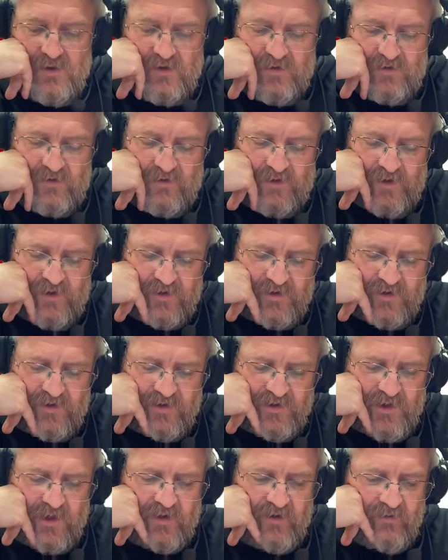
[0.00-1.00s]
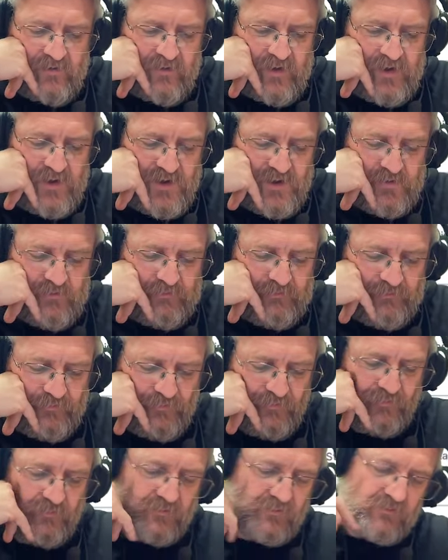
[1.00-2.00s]
Theatre decoration.
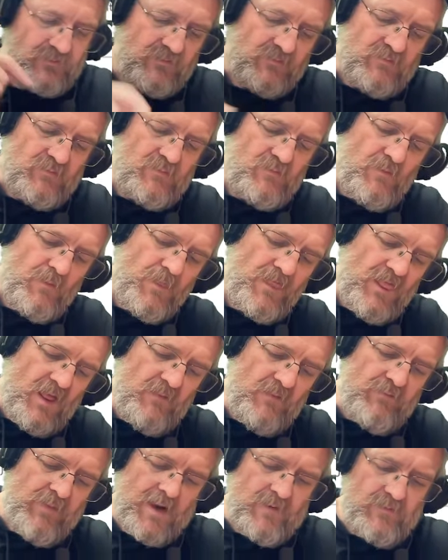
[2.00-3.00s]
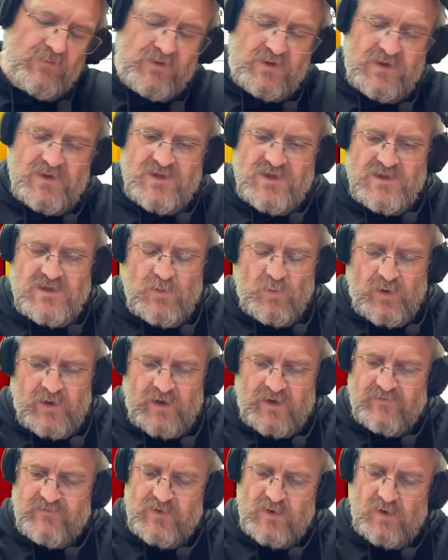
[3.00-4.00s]
But this is the
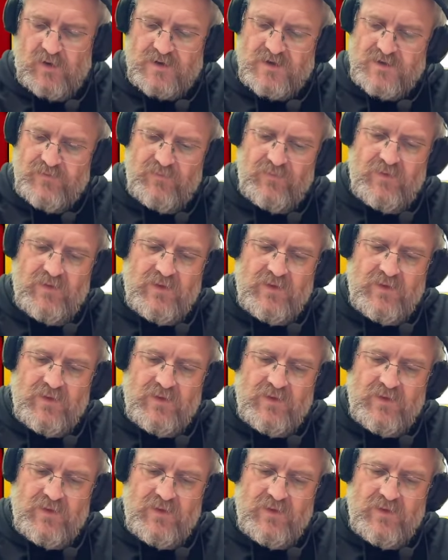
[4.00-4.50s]
one I've got.